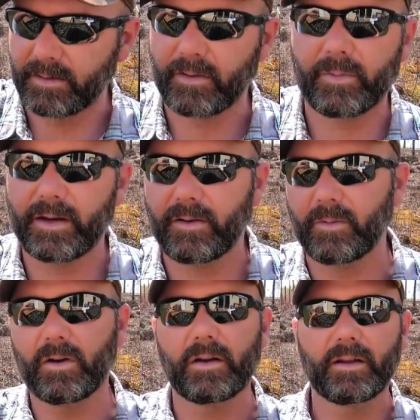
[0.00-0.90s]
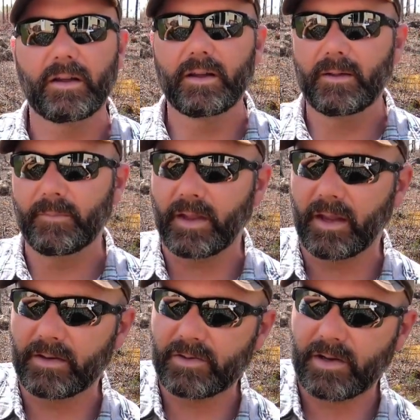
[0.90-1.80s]
that we don't want
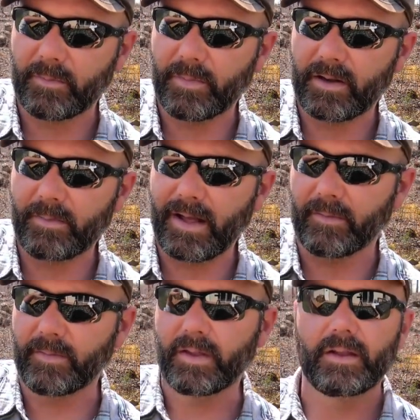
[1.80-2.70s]
and try to pick them out.